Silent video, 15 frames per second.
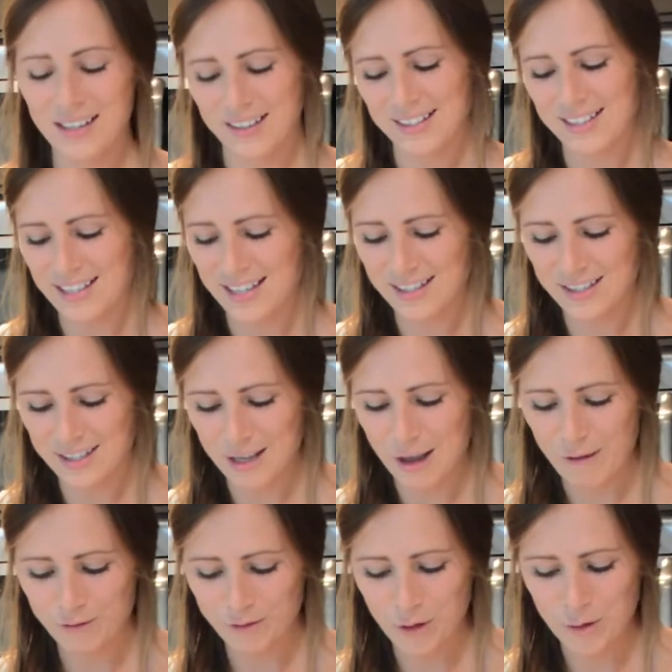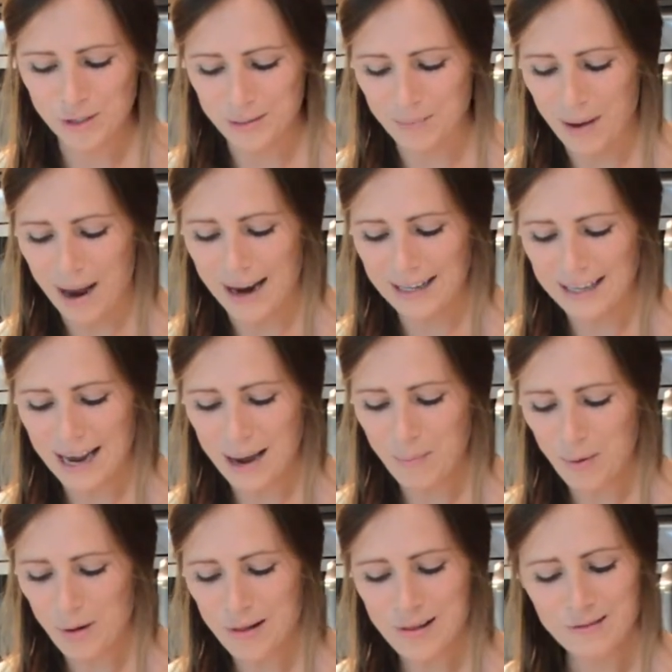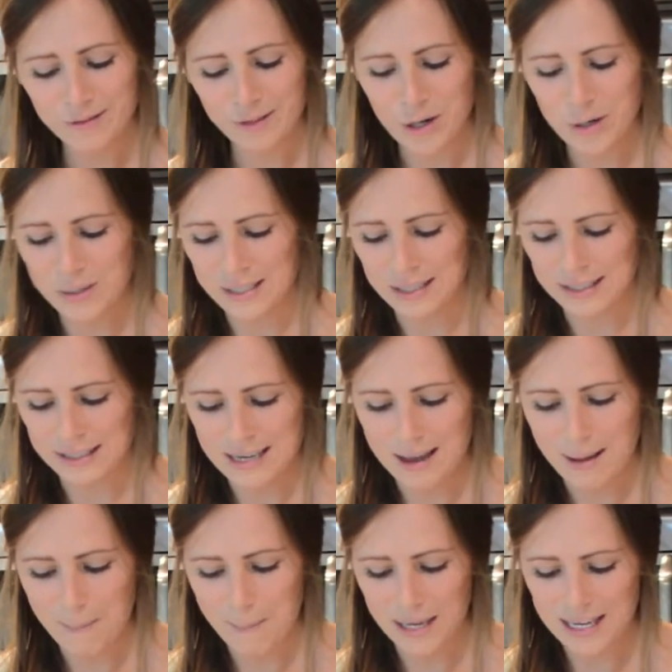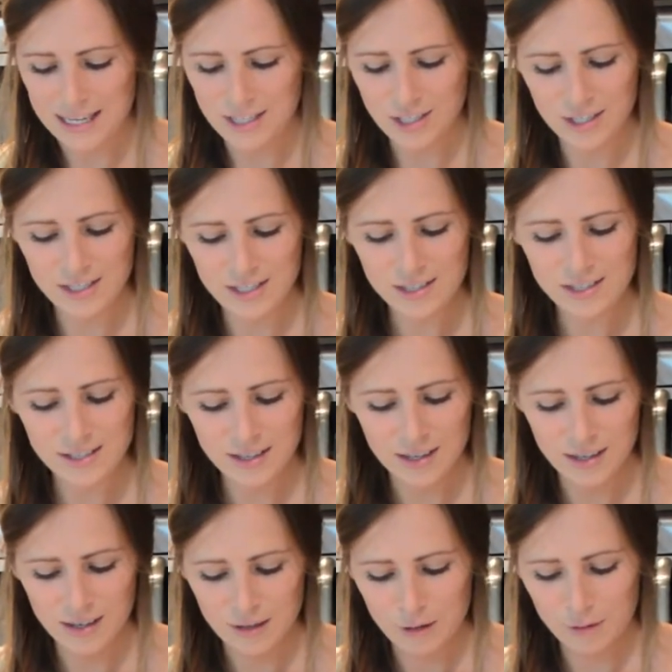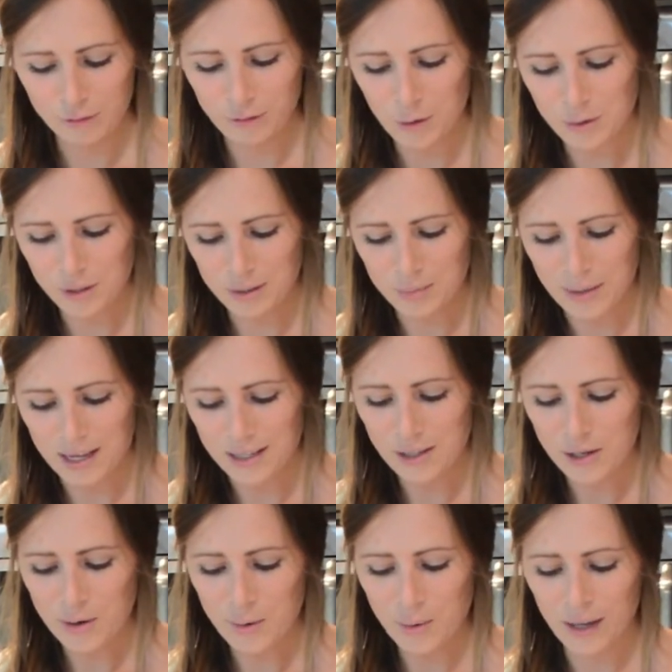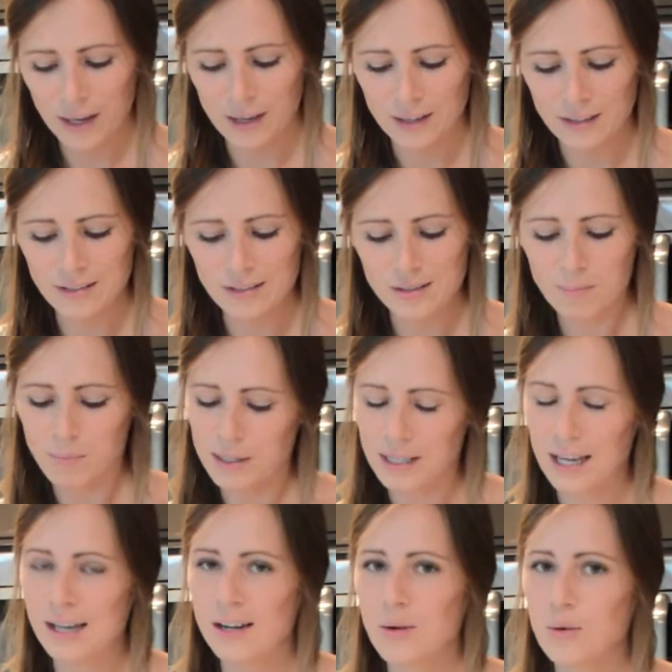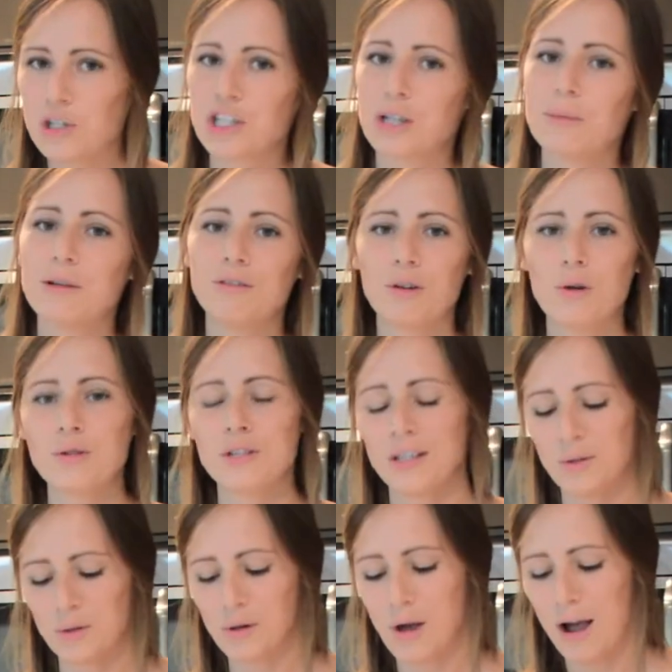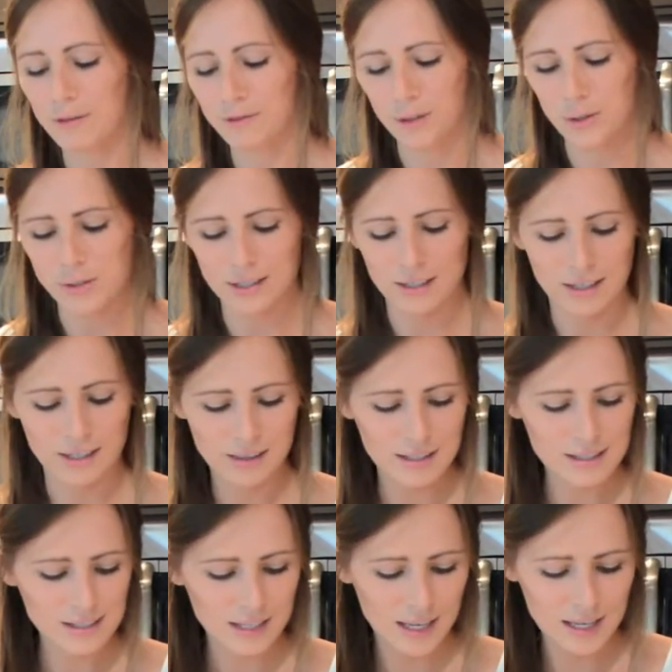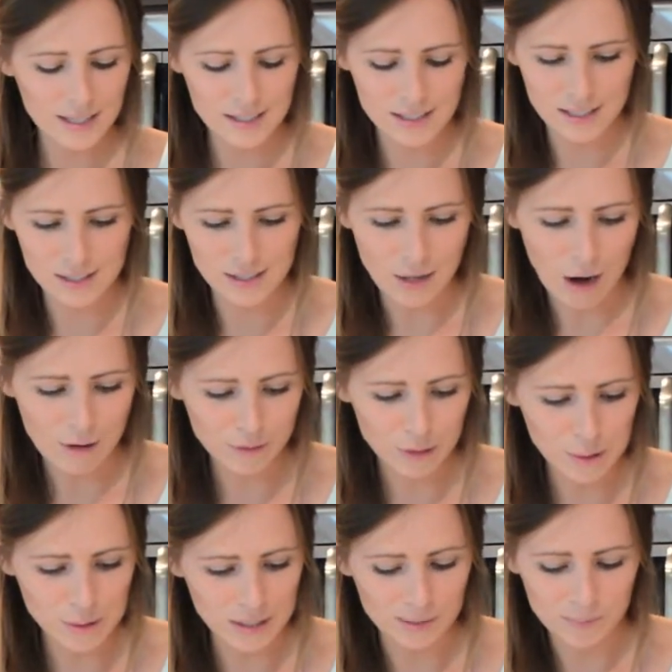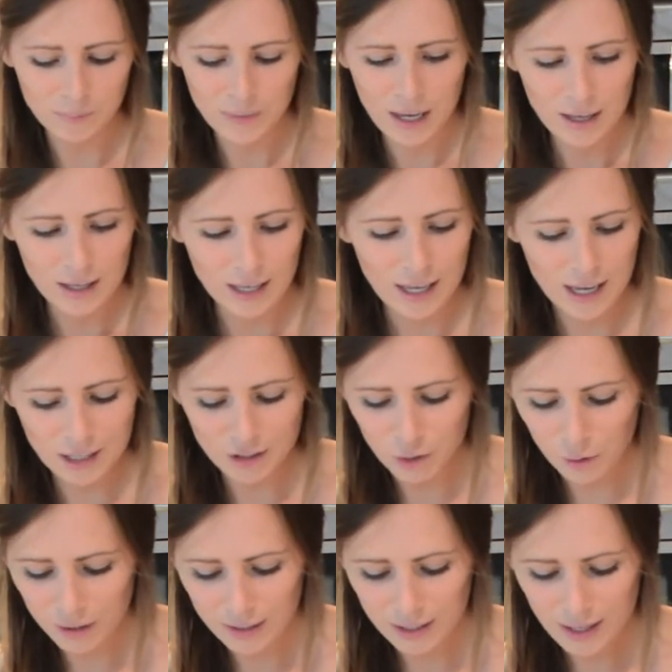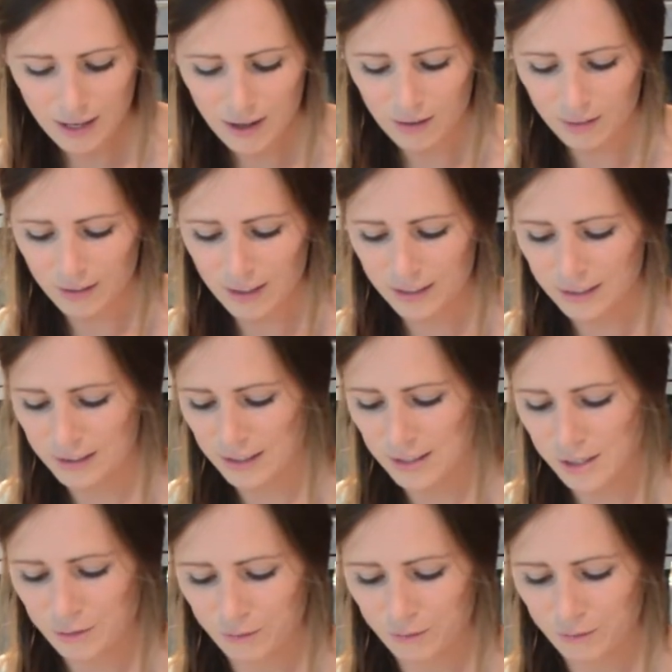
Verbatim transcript: consists of frozen pineapple, frozen peaches, frozen mango, and banana, which could be frozen or not frozen. In this case, it's not frozen. And you could get like this